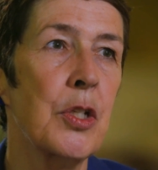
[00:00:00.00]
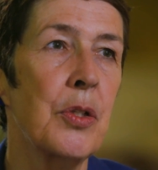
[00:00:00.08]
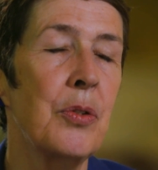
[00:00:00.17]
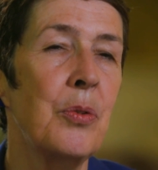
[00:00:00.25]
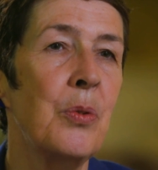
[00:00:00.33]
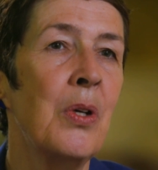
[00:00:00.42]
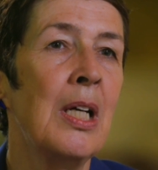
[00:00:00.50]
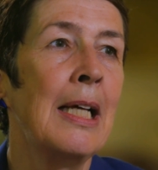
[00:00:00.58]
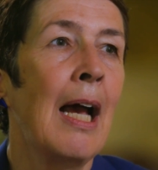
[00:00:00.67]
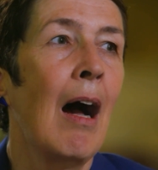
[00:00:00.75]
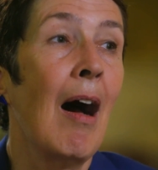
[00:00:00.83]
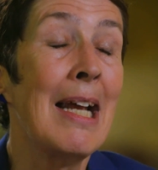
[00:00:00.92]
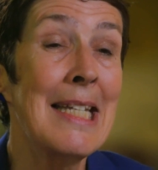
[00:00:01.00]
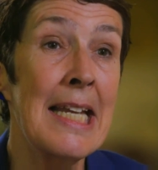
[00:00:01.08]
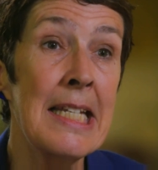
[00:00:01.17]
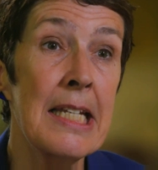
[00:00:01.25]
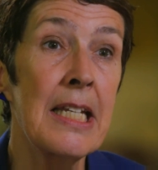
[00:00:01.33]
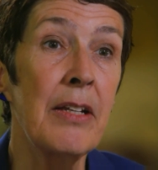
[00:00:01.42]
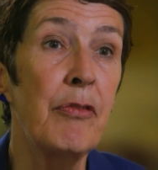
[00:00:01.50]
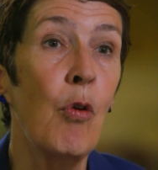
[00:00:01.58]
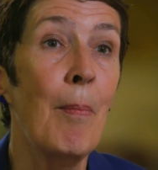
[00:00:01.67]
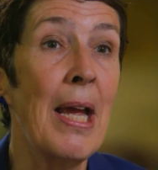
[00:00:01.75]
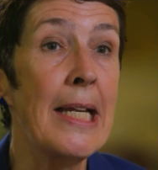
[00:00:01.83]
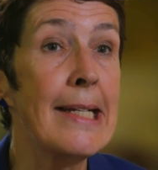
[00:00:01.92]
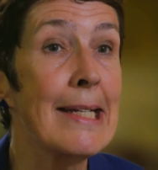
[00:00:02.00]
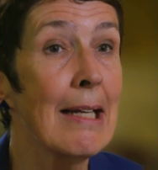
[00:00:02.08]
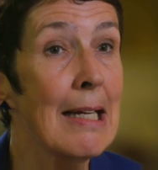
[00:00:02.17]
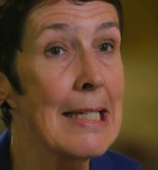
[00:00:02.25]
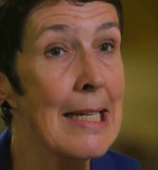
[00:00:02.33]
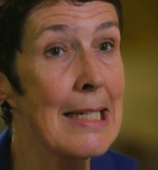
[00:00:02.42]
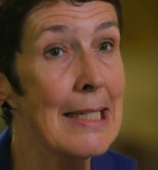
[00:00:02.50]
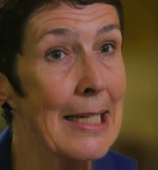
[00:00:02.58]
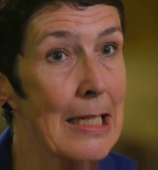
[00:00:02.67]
to identity formation, identity